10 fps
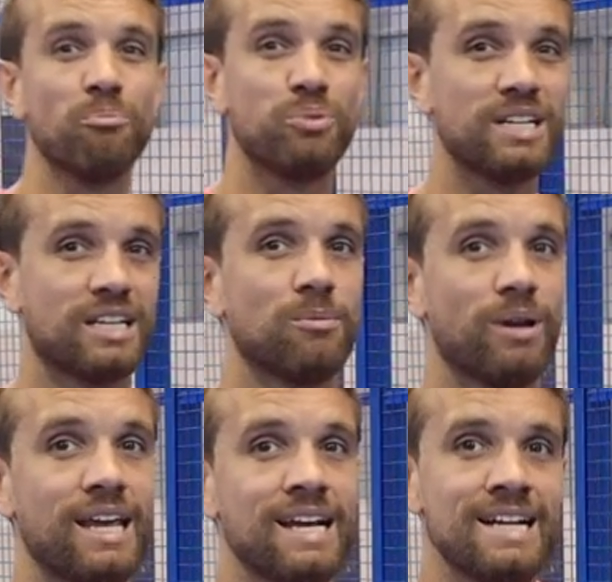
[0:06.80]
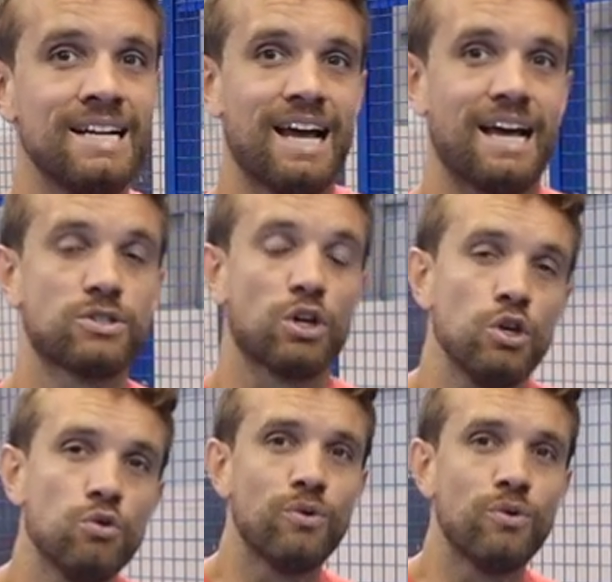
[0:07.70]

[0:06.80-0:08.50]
unpredictably and so you